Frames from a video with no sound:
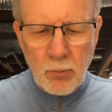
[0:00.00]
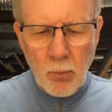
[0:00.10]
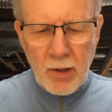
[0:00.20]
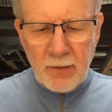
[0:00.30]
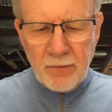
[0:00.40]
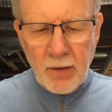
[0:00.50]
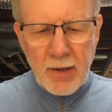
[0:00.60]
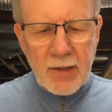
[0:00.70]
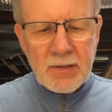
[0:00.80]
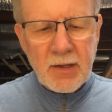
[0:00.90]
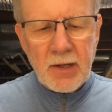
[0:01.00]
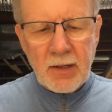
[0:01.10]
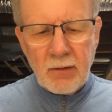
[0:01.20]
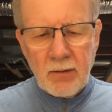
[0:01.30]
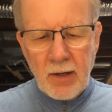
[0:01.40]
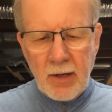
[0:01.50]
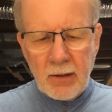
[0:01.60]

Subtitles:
wanted flies that he could